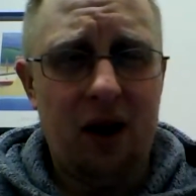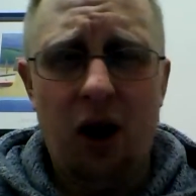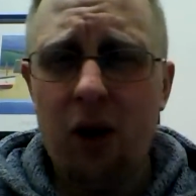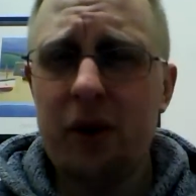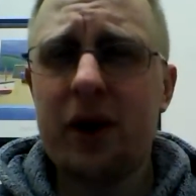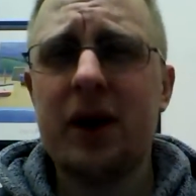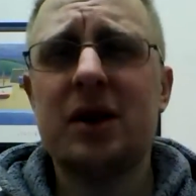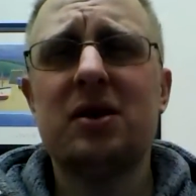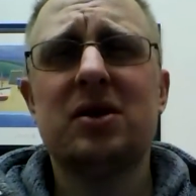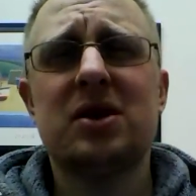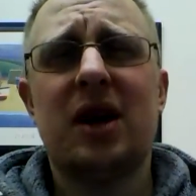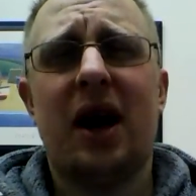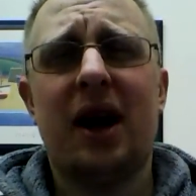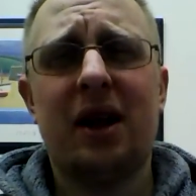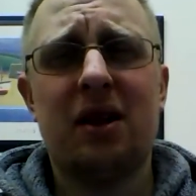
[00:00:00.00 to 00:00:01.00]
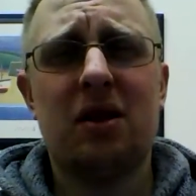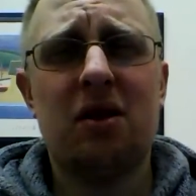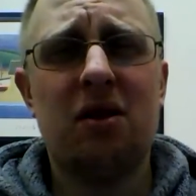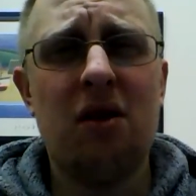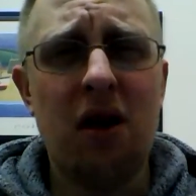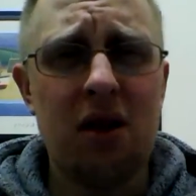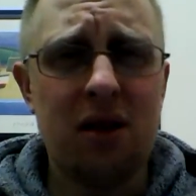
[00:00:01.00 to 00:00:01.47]
Hopkins had
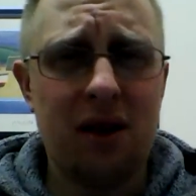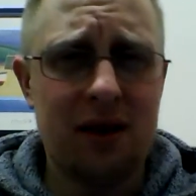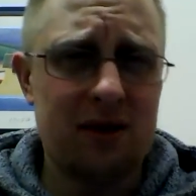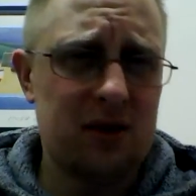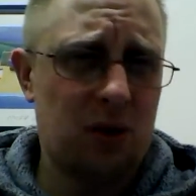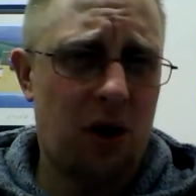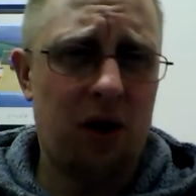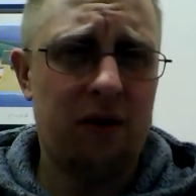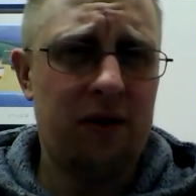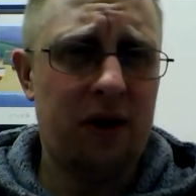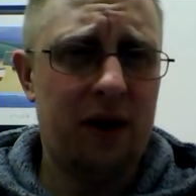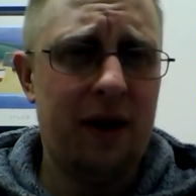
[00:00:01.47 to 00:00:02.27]
nothing to offer,